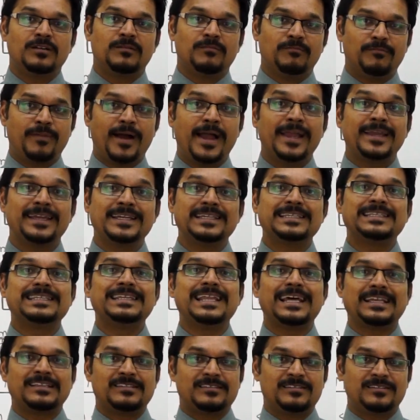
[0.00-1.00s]
bike is
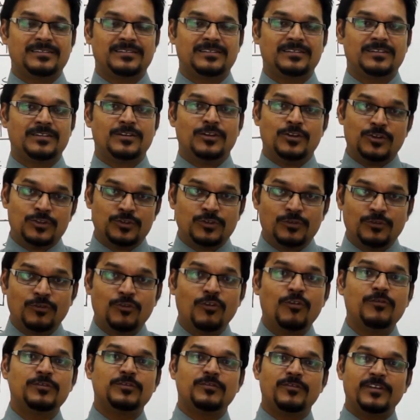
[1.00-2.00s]
less so you
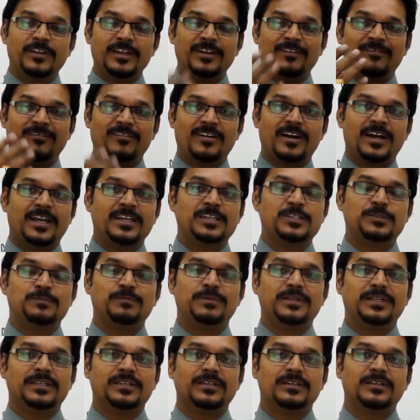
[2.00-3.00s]
go with very high
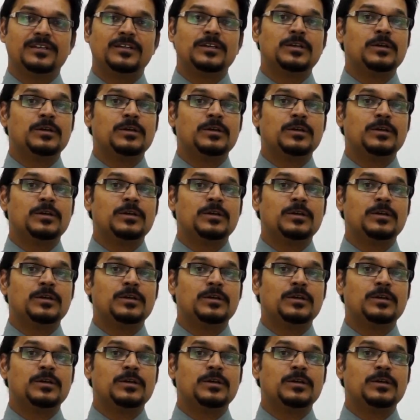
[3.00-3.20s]
speed